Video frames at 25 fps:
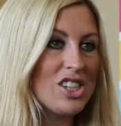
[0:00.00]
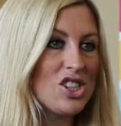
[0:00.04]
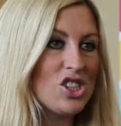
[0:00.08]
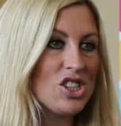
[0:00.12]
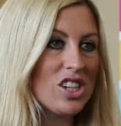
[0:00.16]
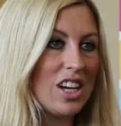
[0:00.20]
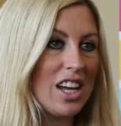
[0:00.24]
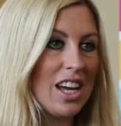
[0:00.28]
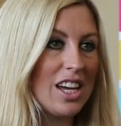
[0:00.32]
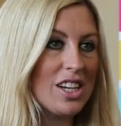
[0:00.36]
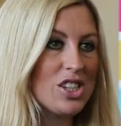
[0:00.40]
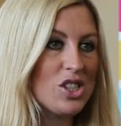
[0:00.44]
in
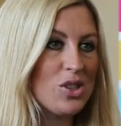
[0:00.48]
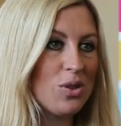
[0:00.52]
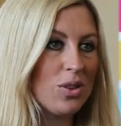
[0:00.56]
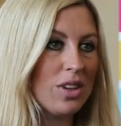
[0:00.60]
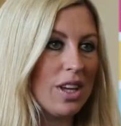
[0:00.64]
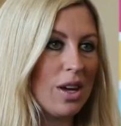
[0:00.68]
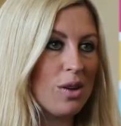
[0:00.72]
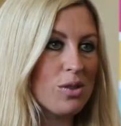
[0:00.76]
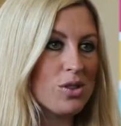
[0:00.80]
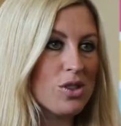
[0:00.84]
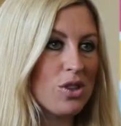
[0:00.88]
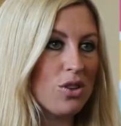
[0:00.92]
July
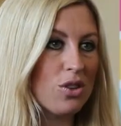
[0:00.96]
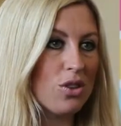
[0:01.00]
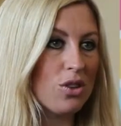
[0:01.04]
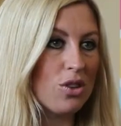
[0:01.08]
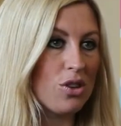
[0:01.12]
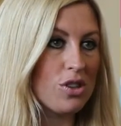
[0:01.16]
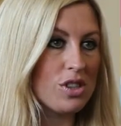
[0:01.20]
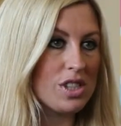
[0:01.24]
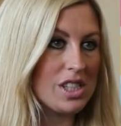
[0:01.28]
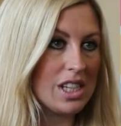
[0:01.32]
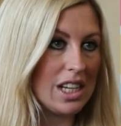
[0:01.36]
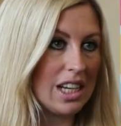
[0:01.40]

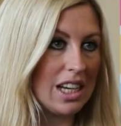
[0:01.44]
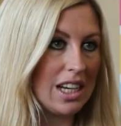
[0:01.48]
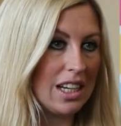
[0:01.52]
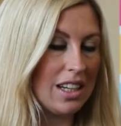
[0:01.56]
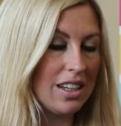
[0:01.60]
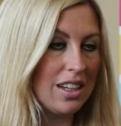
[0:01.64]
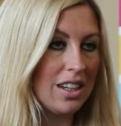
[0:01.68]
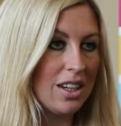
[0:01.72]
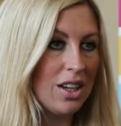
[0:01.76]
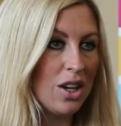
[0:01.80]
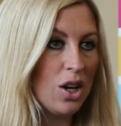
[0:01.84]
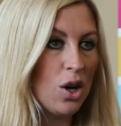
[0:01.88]

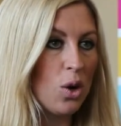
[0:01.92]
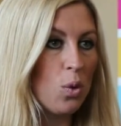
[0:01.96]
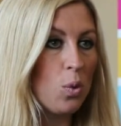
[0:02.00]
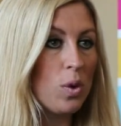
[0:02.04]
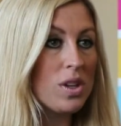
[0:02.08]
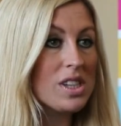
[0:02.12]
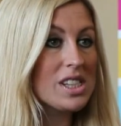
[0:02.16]
2013